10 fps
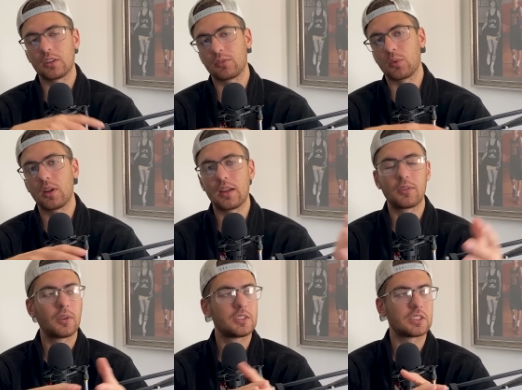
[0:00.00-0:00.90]
for whatever
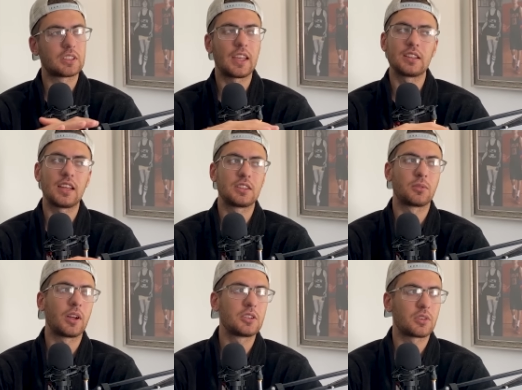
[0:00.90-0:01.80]
reason, can't take the
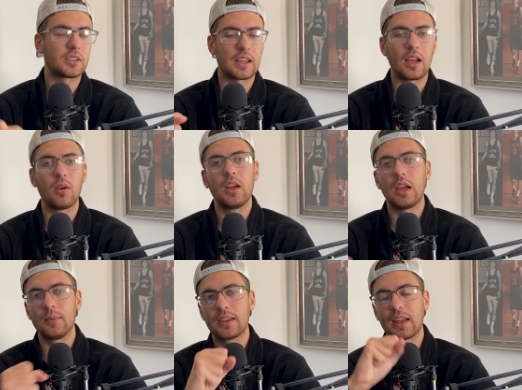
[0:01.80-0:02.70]
reins right now, and
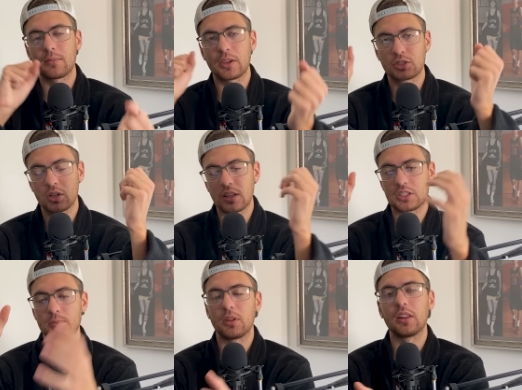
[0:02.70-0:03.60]
we got to make sure that
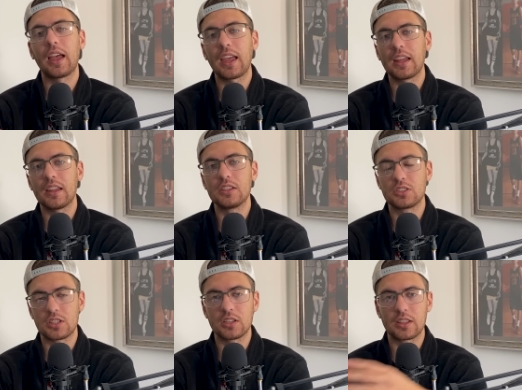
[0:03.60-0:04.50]
Spillane is
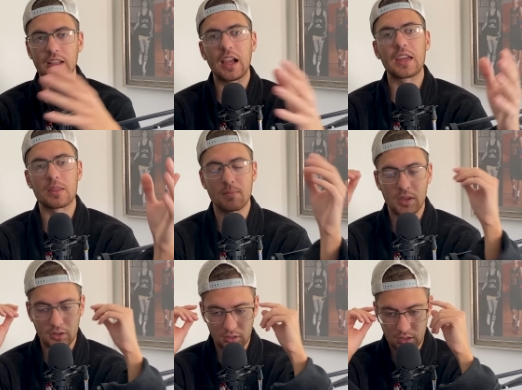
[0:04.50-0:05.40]
still the guy in the
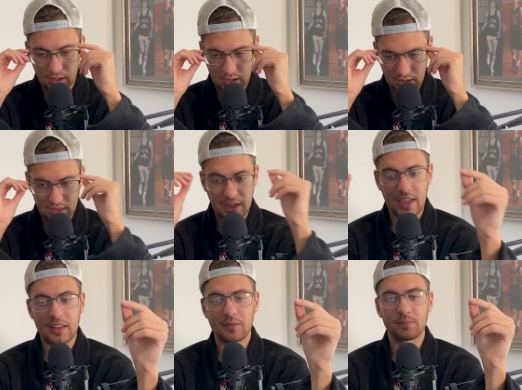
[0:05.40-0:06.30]
middle,
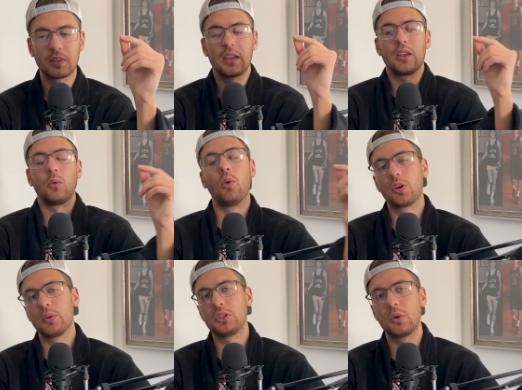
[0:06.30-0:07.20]
then what do
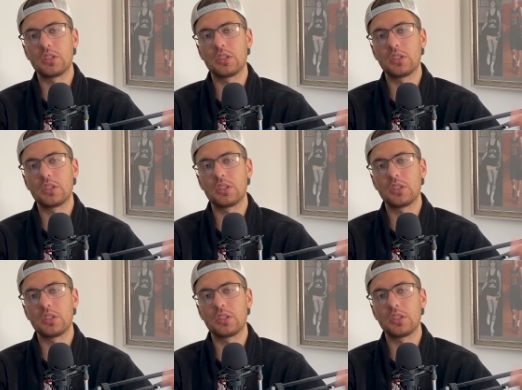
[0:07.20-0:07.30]
we do with